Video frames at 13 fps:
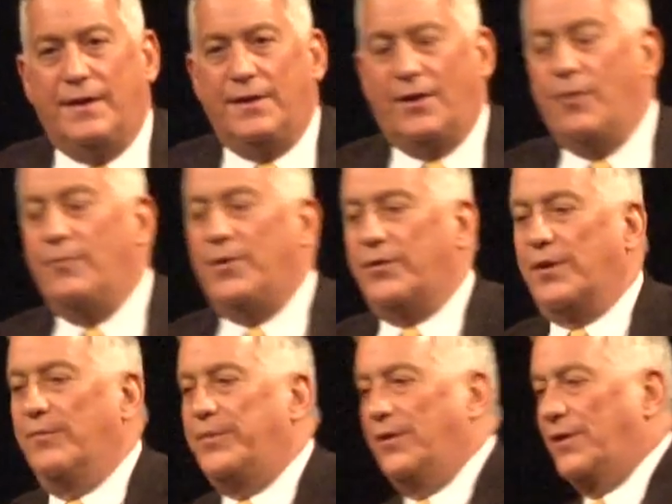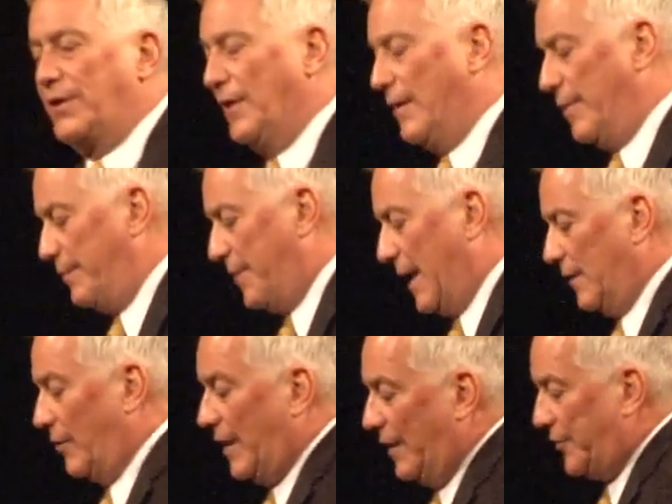The Homebrew Computer Club in
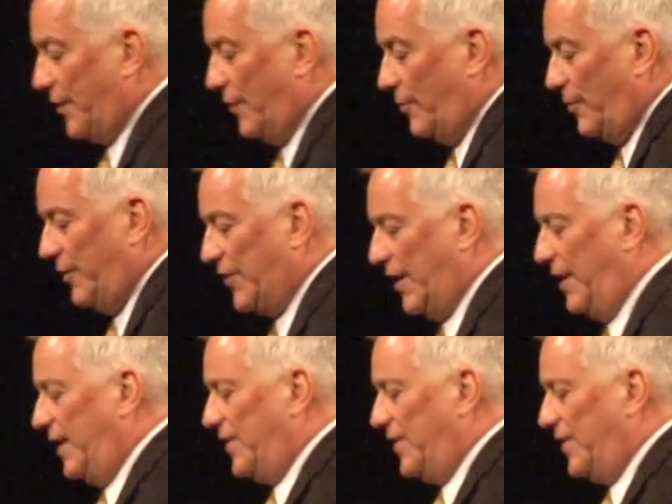Palo Alto was an